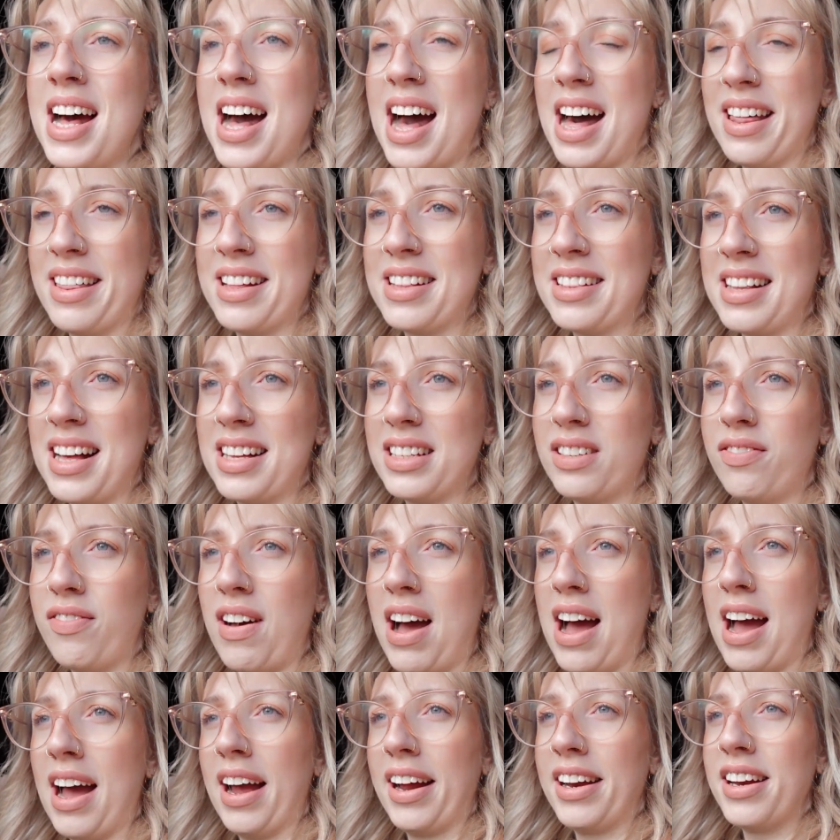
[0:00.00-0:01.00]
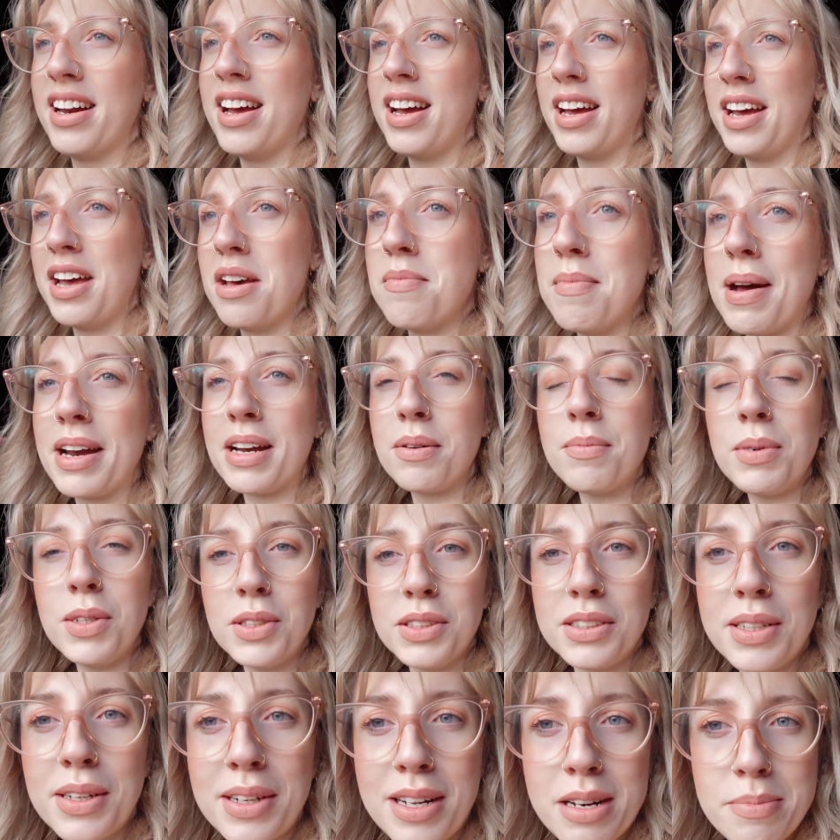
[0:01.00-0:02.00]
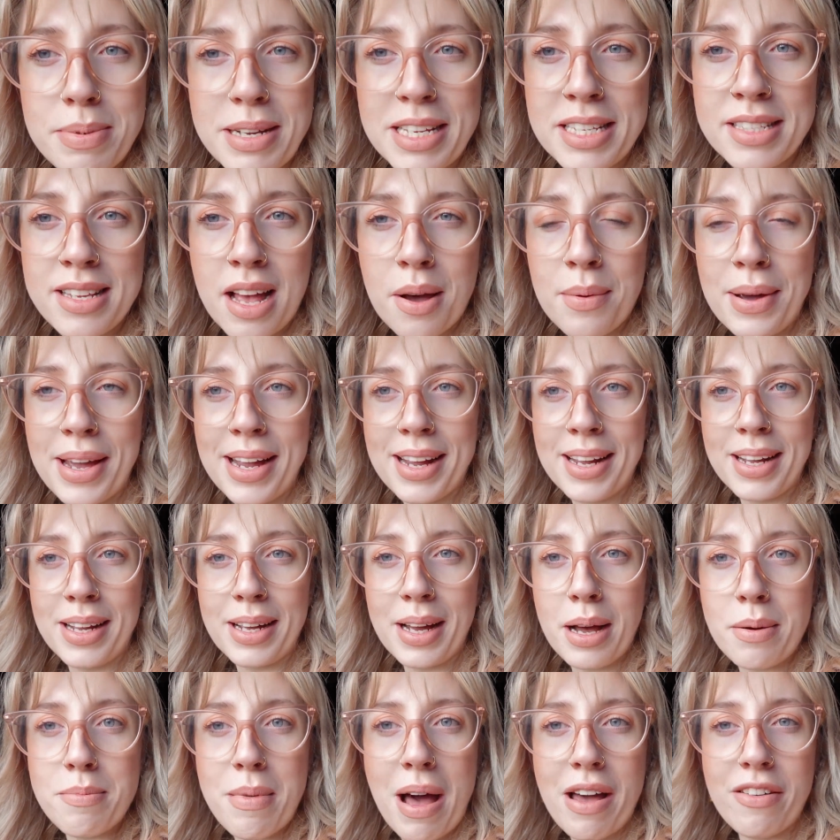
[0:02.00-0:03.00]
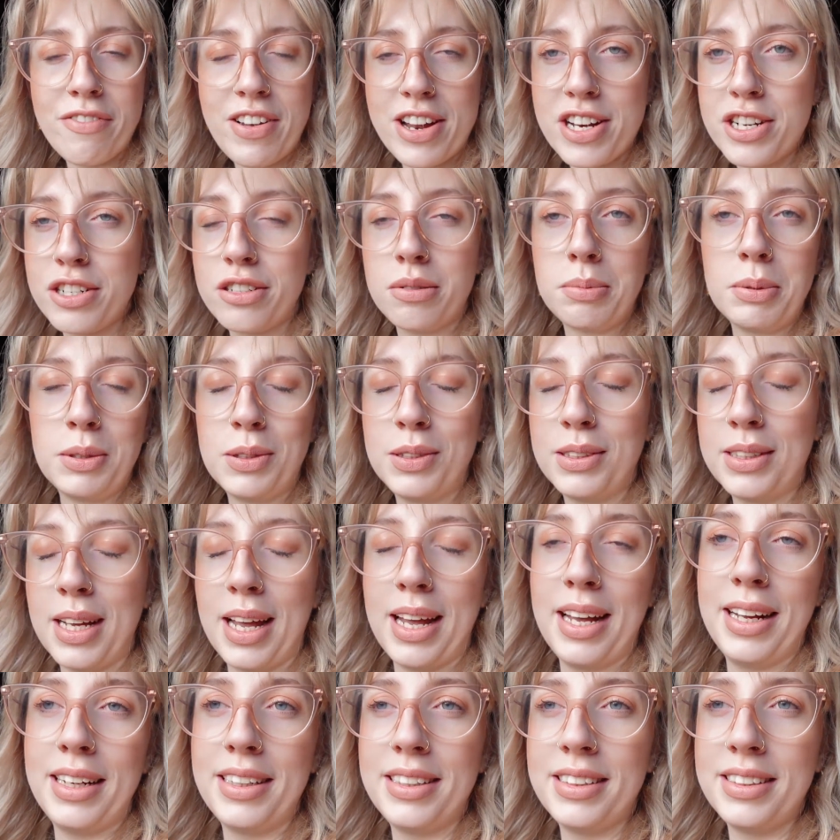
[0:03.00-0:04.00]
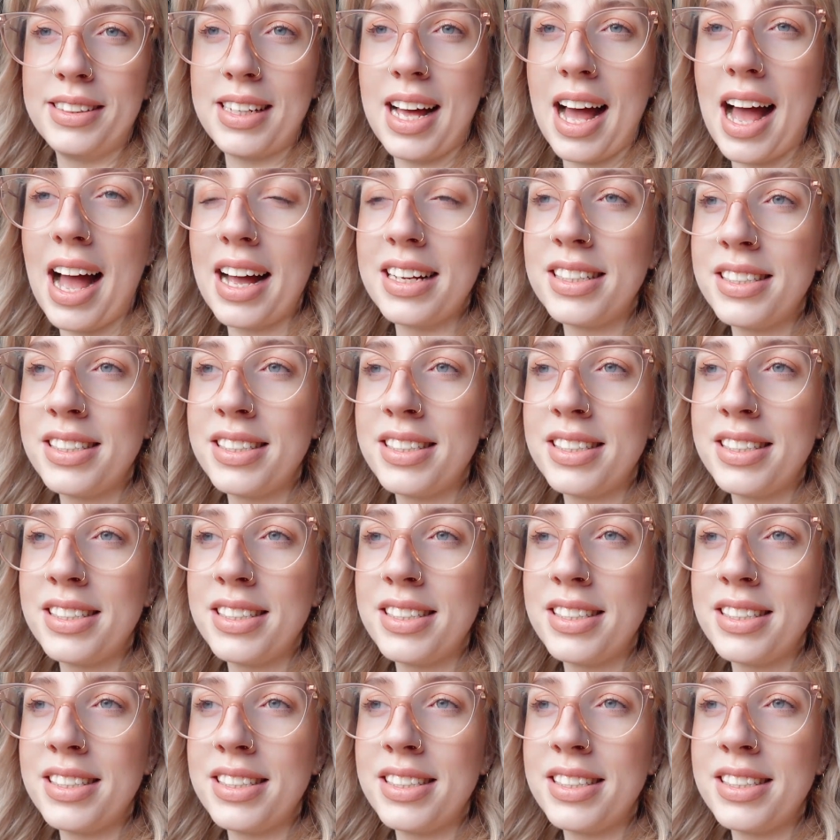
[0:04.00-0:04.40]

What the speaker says: I think that's fine. And I'm also going to be sowing my vegetable seeds. I